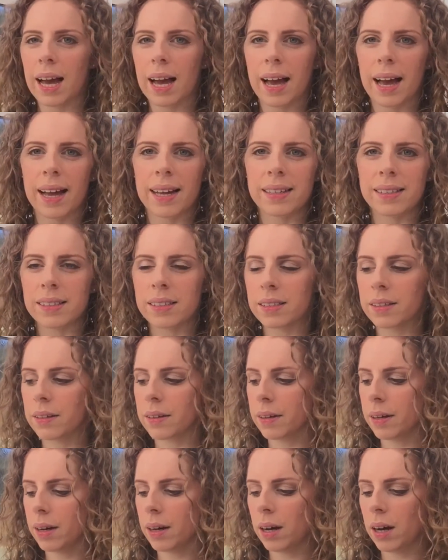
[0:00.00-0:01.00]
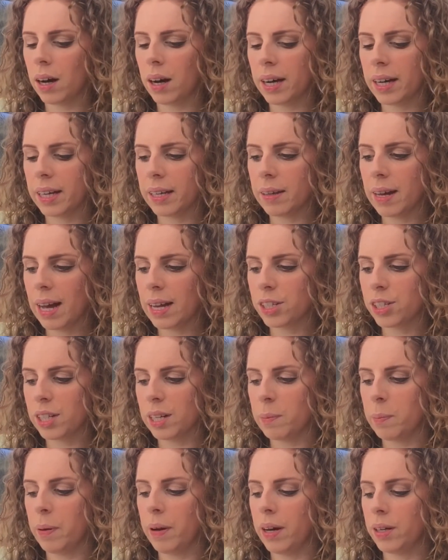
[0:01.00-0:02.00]
and I
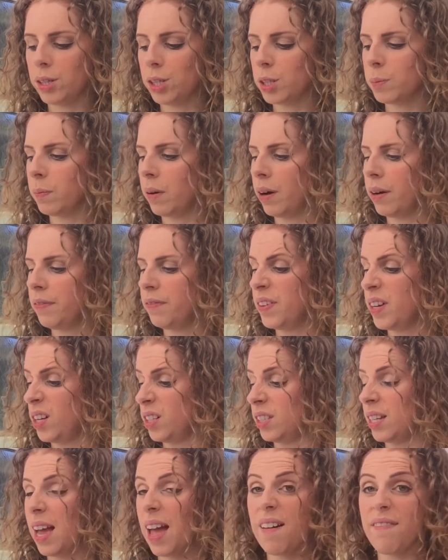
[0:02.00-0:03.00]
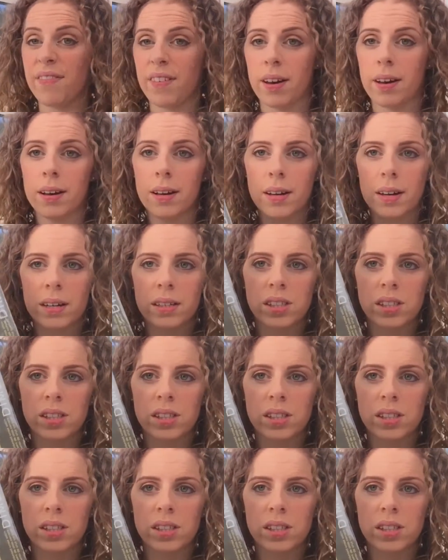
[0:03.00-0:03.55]
actually purchased my first ever